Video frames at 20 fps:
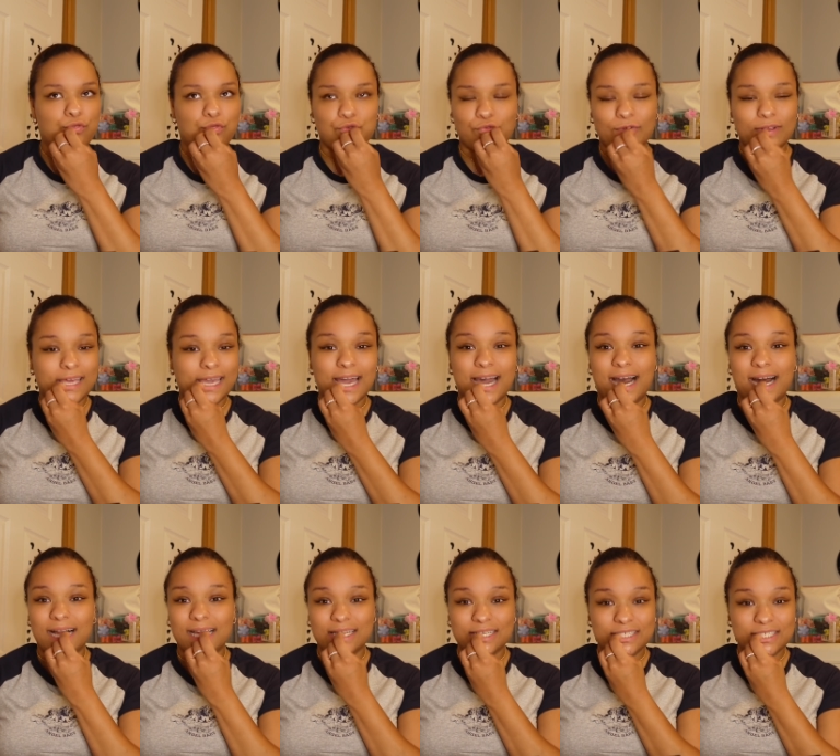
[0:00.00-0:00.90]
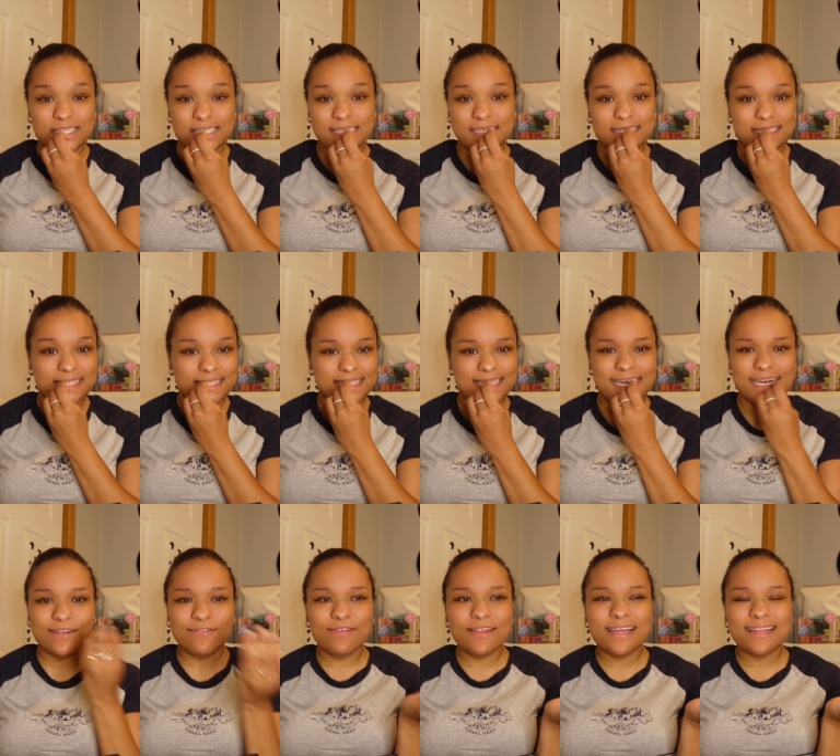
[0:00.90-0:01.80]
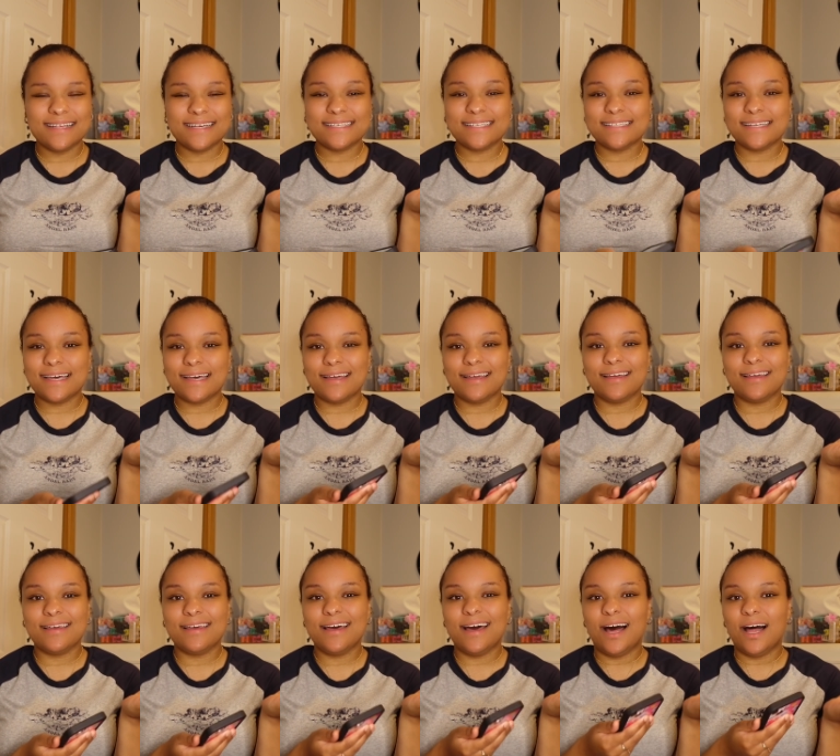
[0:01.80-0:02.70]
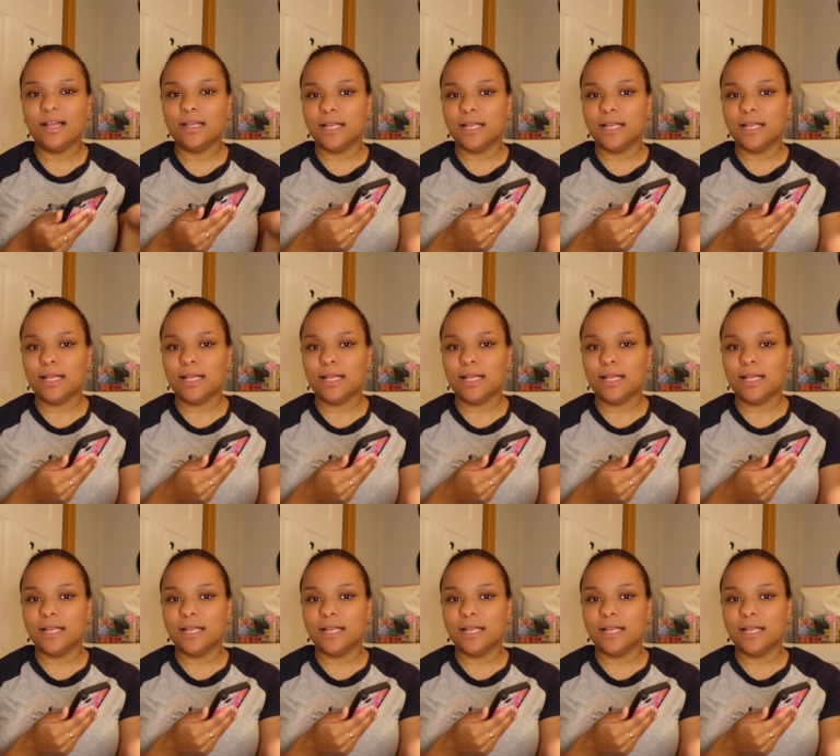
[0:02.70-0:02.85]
three colleges and I feel like that's not a